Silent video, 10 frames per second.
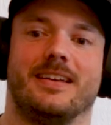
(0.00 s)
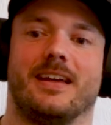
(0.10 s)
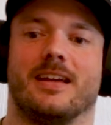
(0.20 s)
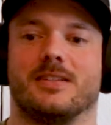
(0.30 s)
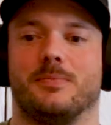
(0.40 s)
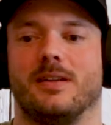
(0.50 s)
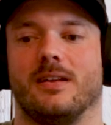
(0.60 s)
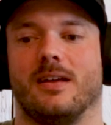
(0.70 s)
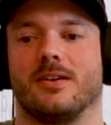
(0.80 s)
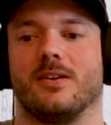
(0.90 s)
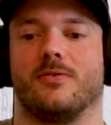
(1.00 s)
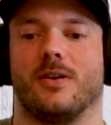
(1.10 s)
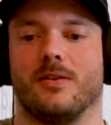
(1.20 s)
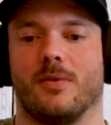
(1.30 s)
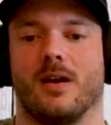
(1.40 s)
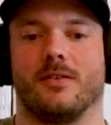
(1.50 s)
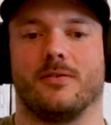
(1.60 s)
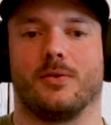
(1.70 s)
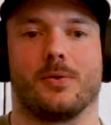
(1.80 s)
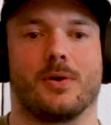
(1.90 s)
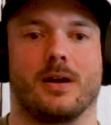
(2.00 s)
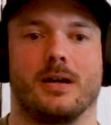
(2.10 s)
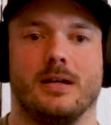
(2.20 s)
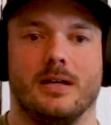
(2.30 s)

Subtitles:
has been a good friend of mine for